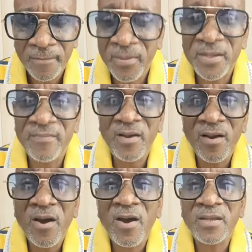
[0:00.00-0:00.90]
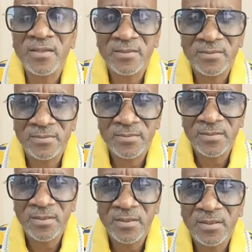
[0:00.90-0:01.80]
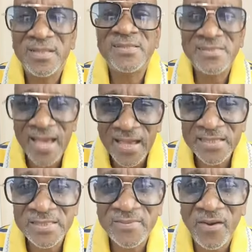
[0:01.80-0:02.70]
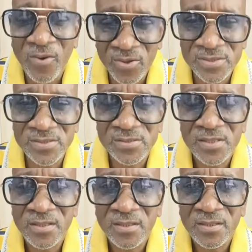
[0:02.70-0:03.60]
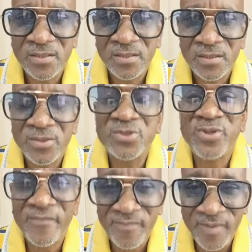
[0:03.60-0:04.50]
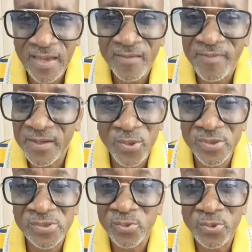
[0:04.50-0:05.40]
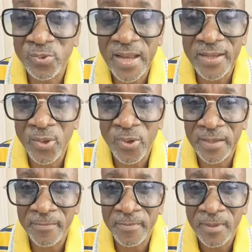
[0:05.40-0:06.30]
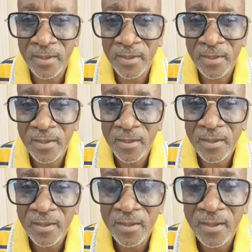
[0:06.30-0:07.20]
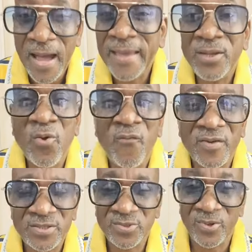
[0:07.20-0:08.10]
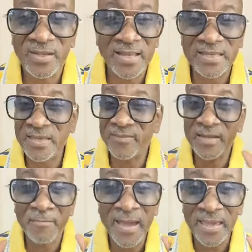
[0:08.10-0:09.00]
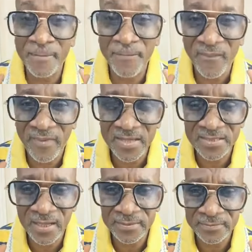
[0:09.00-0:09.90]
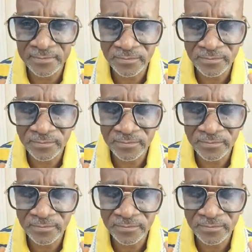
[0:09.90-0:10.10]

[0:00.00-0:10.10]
But if God desires for us to travail for those who do not know Him. I know for sure that even in my imperfection,